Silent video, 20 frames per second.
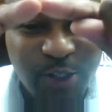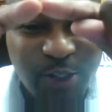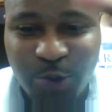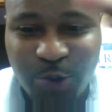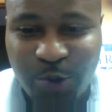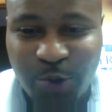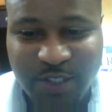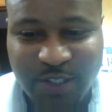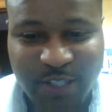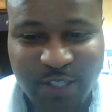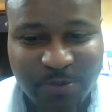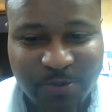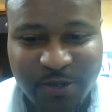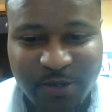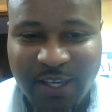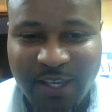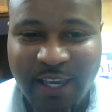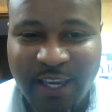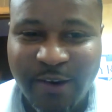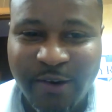doorsteps
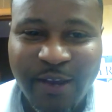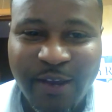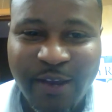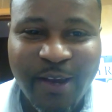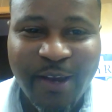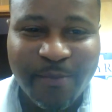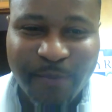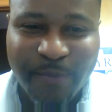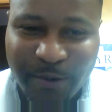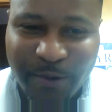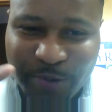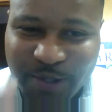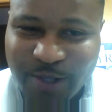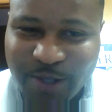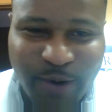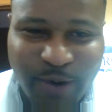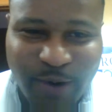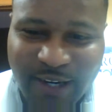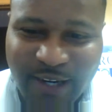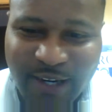of Gary. But with
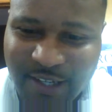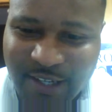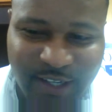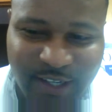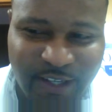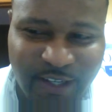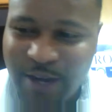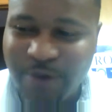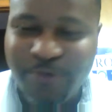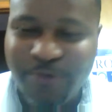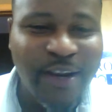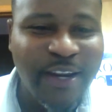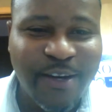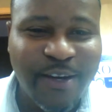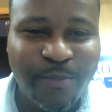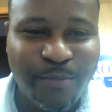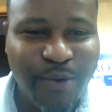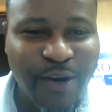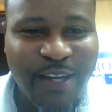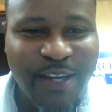the right leader, they ready
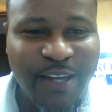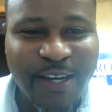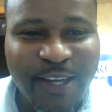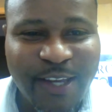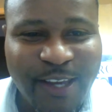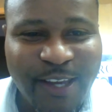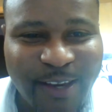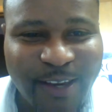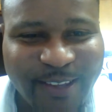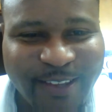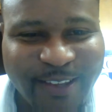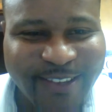to bring it in.